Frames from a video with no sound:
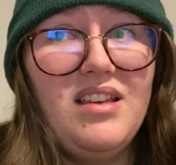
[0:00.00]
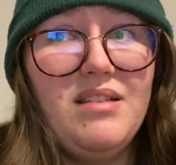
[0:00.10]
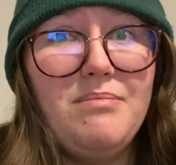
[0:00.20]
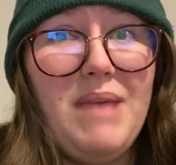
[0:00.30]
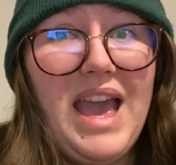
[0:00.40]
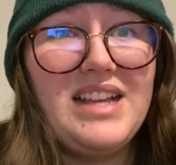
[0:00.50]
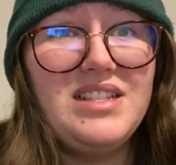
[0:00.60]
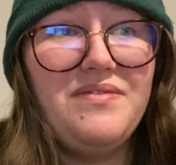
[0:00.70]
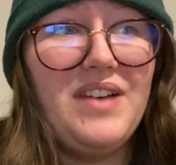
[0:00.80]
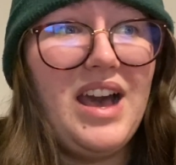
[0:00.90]

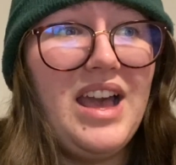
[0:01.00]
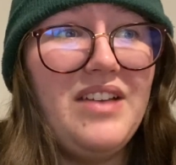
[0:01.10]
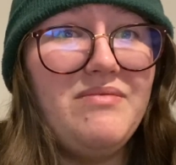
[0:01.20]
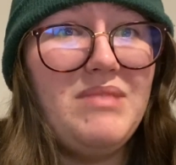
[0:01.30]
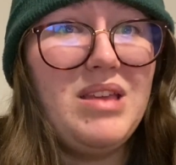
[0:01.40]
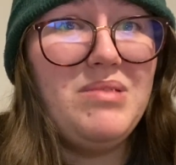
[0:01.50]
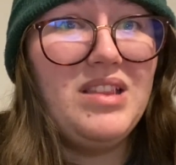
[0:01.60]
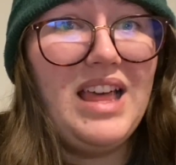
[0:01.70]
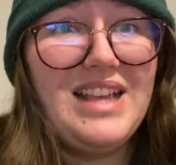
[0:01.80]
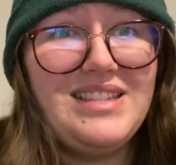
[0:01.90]
max 5, maybe
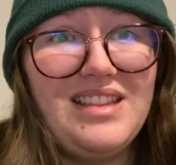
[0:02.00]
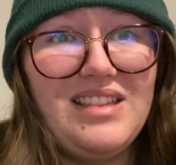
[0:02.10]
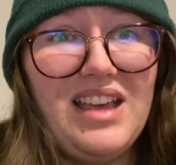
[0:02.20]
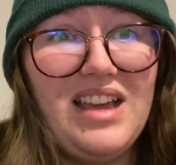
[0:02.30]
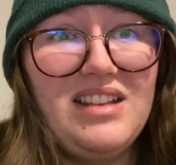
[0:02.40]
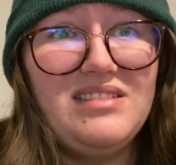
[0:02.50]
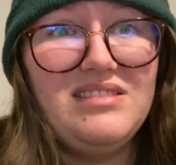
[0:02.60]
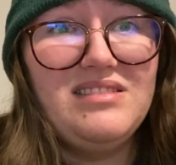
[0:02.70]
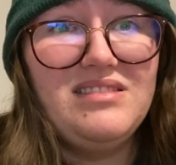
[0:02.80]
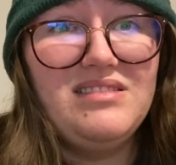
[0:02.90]
less than that,
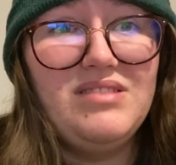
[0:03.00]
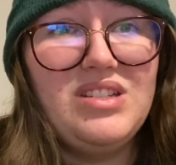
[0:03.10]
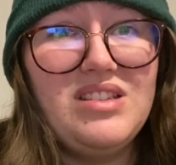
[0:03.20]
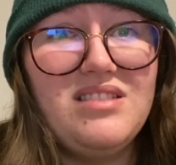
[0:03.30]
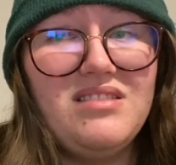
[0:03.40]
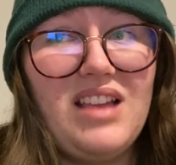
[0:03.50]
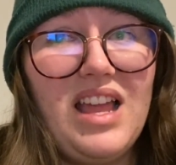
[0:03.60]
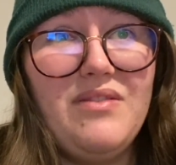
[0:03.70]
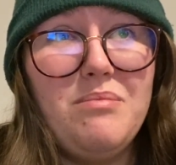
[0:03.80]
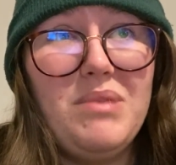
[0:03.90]
which is
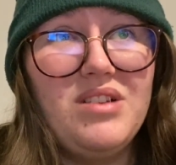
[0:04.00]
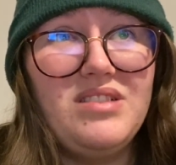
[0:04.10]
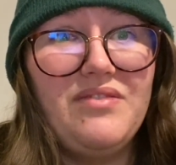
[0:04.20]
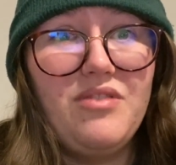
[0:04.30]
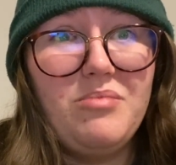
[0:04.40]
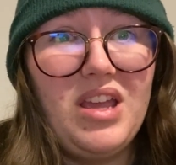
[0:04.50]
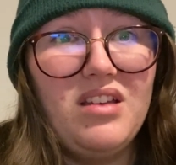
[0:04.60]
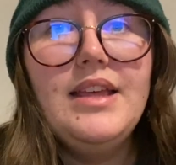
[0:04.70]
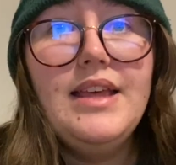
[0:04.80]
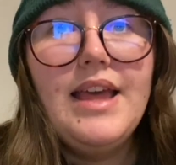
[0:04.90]
kind of embarrassing for
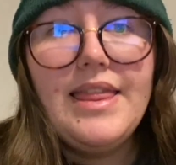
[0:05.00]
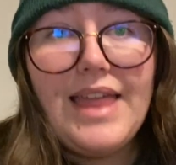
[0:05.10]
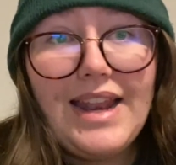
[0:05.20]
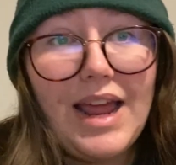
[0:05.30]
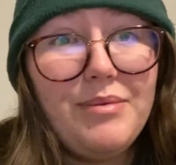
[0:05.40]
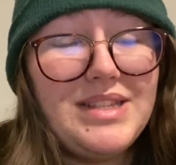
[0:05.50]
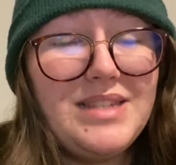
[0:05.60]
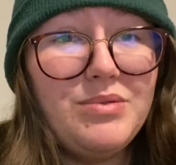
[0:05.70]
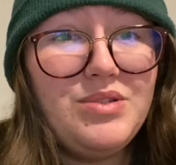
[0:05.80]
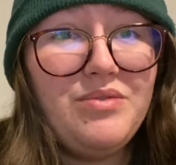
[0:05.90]
me. Then I was
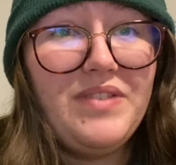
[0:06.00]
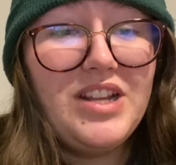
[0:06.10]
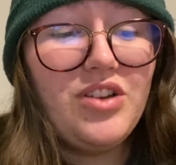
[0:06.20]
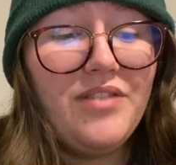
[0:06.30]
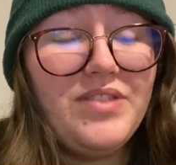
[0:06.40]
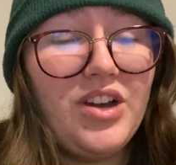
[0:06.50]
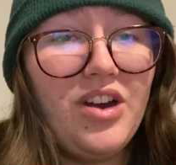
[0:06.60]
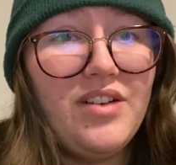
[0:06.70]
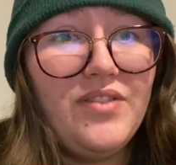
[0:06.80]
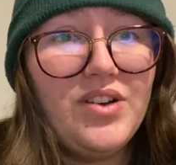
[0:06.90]
supposed to finish off the
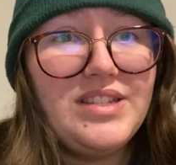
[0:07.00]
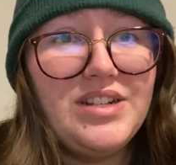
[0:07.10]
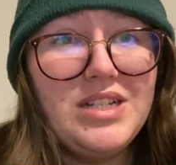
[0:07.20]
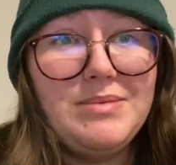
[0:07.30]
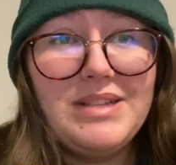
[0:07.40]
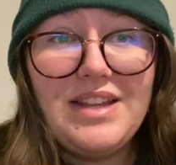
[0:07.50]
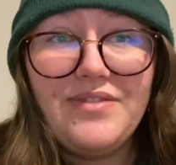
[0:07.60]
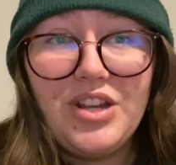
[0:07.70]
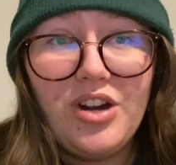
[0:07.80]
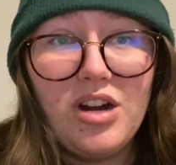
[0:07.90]
Caraval series by
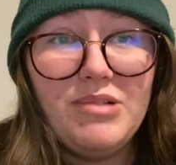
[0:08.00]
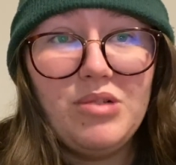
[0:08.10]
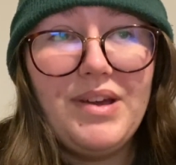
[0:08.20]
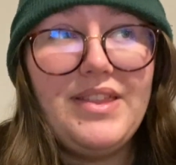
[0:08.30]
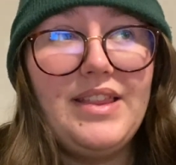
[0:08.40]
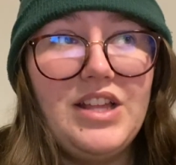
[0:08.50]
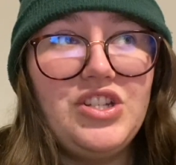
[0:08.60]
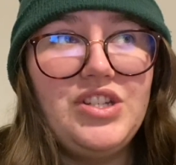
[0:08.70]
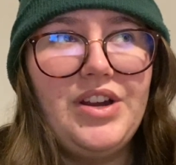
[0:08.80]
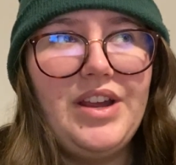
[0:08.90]
Stephanie Garber with
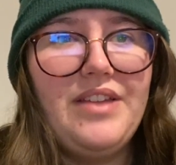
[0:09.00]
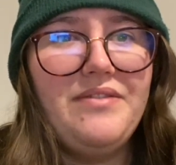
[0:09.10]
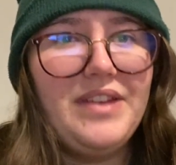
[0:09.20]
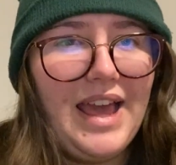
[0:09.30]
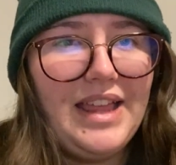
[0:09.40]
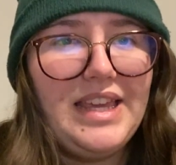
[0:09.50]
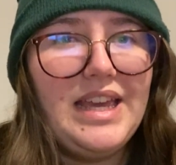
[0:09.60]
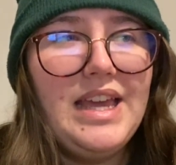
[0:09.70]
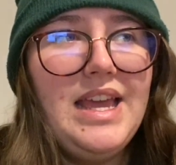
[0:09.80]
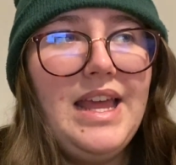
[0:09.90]
Legendary and
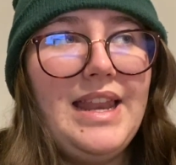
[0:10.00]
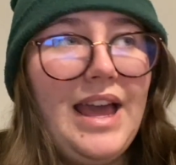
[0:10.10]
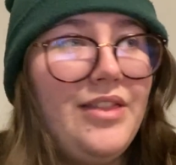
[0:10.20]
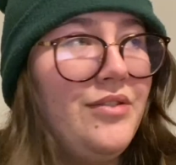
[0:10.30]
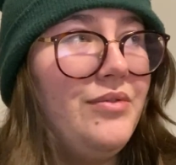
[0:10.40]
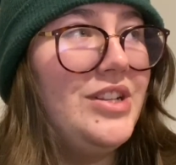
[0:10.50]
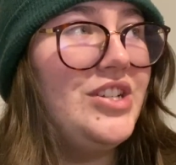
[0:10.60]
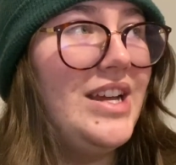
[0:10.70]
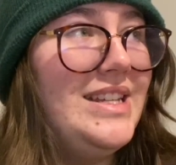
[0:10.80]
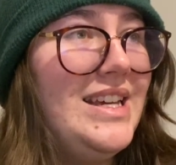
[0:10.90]
Finale, neither of
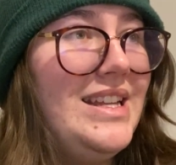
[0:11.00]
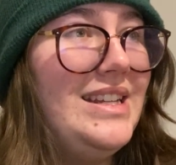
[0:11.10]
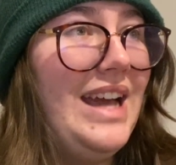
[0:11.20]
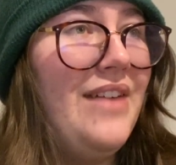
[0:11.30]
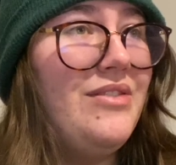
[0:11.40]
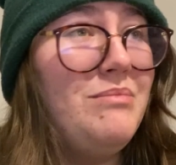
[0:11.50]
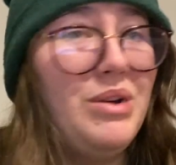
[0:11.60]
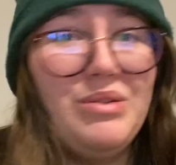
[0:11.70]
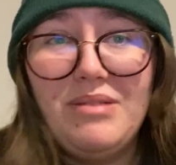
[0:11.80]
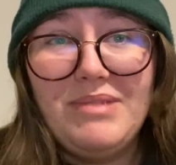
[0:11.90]
which I did. I have them
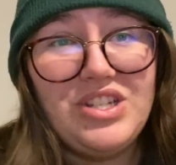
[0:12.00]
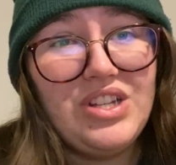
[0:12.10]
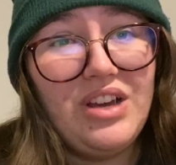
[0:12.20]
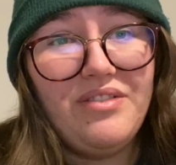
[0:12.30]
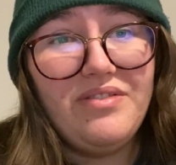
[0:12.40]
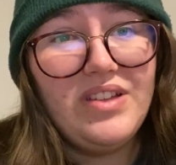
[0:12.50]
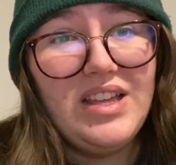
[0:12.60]
both on my shelf.